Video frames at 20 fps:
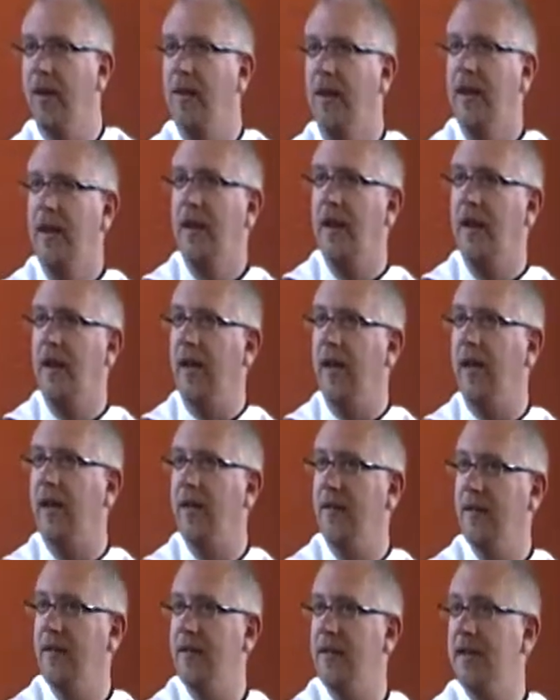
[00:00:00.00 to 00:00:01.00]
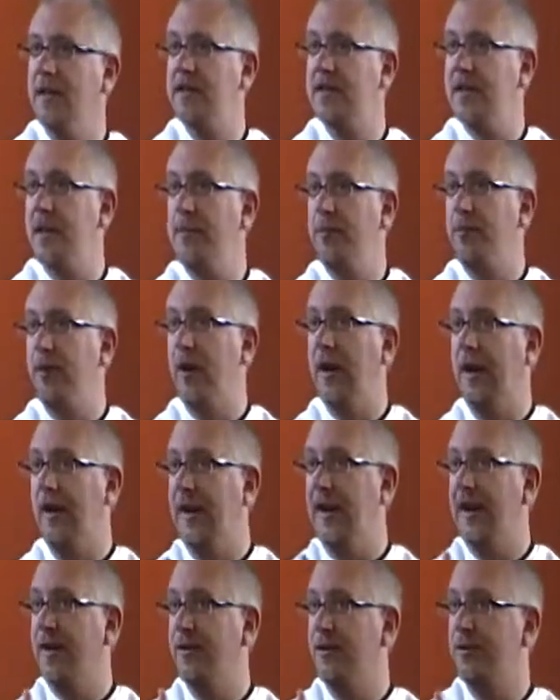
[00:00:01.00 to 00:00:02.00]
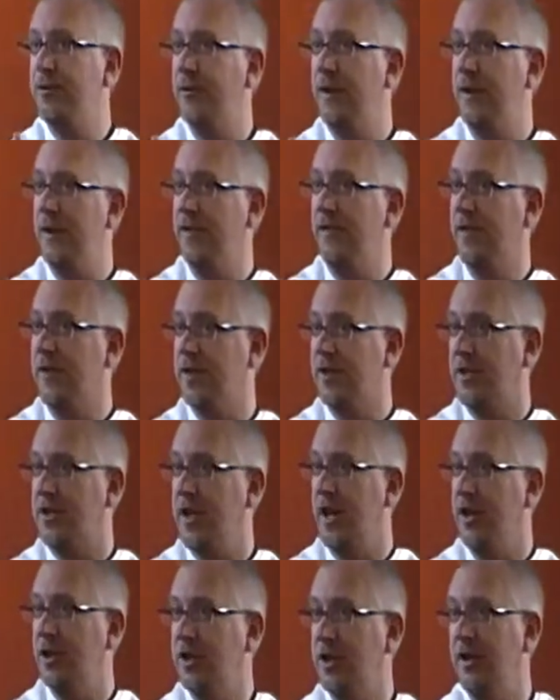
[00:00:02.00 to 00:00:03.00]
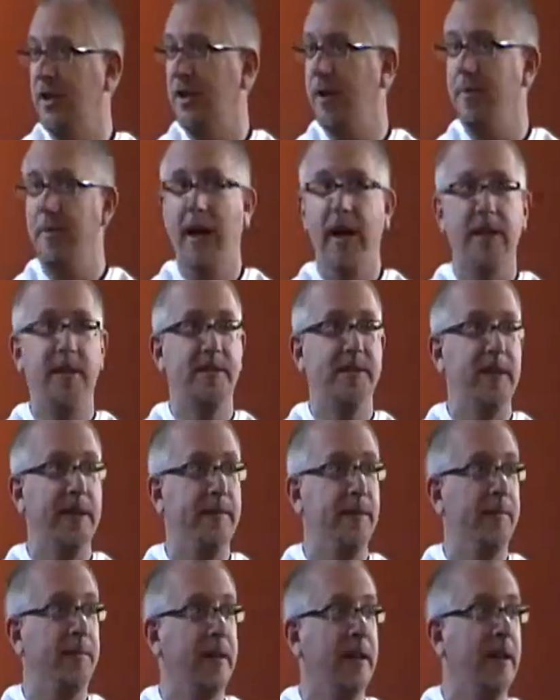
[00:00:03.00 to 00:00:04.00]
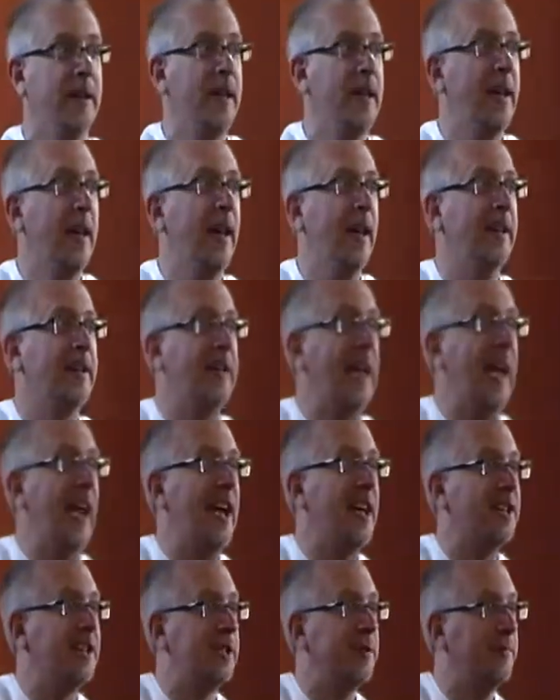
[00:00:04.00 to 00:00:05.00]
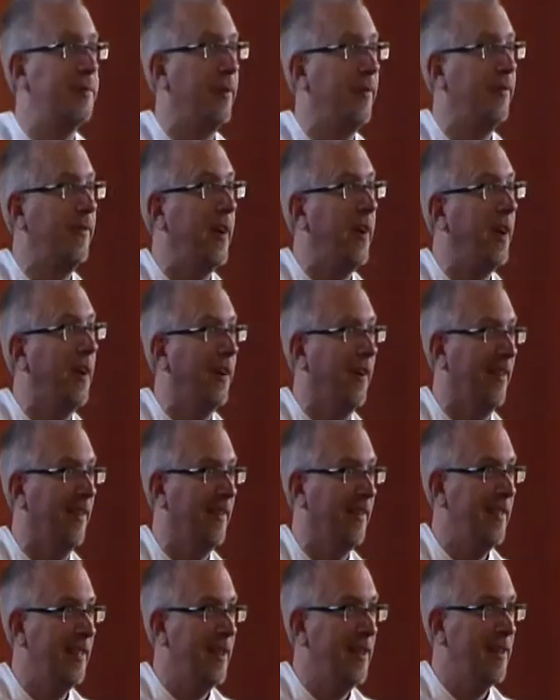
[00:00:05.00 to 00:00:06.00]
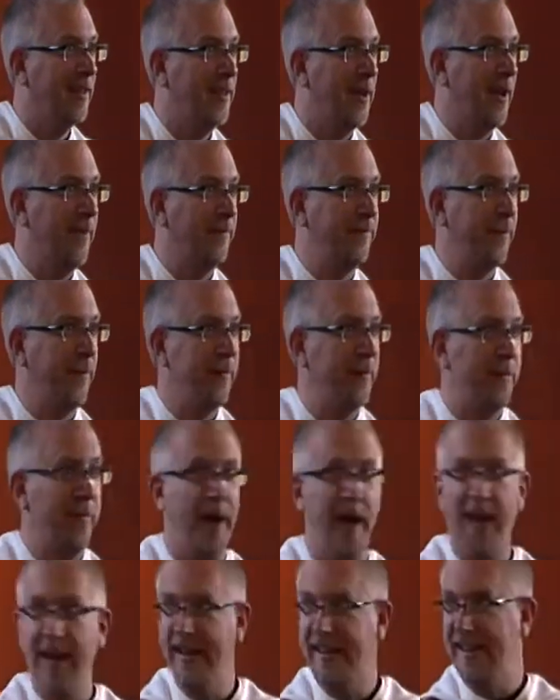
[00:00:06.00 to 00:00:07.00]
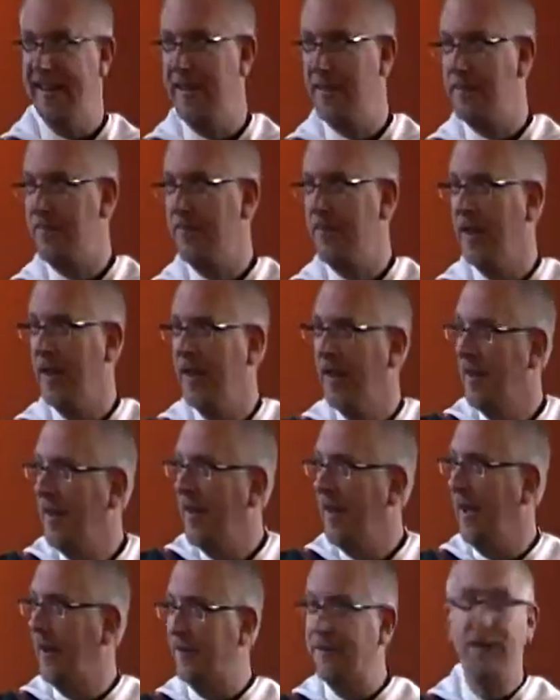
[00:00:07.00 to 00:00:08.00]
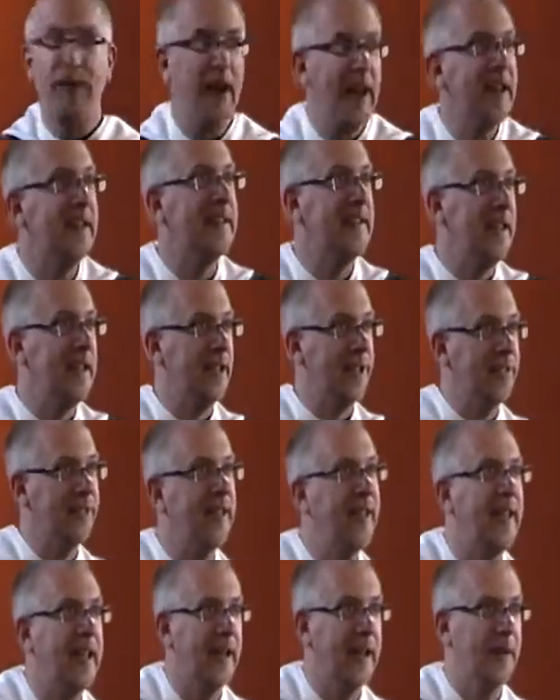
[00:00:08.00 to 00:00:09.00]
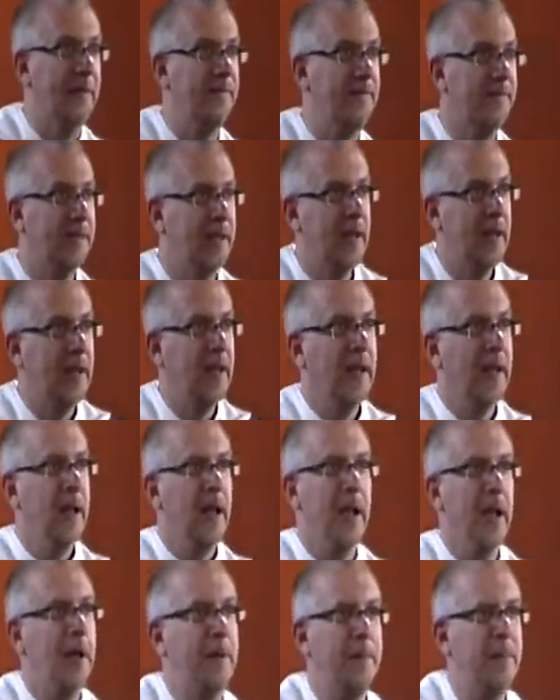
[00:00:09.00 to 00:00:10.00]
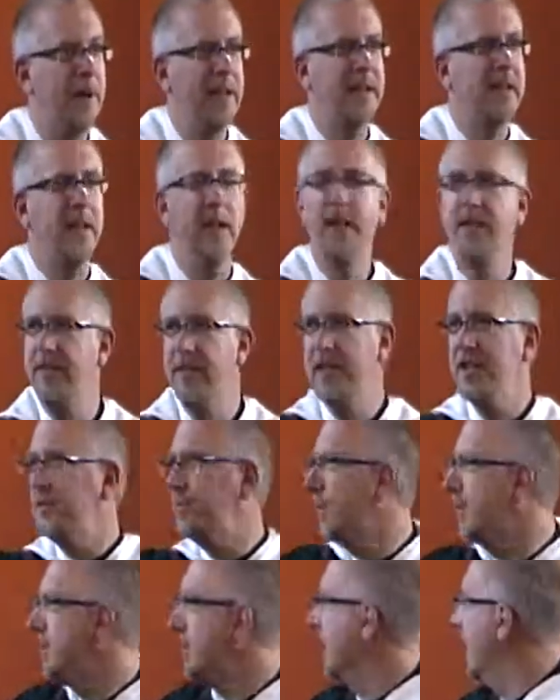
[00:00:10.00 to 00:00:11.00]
where at some point later during the visitation there might seem to be a gasp of air come from the body. A frightening thing. But this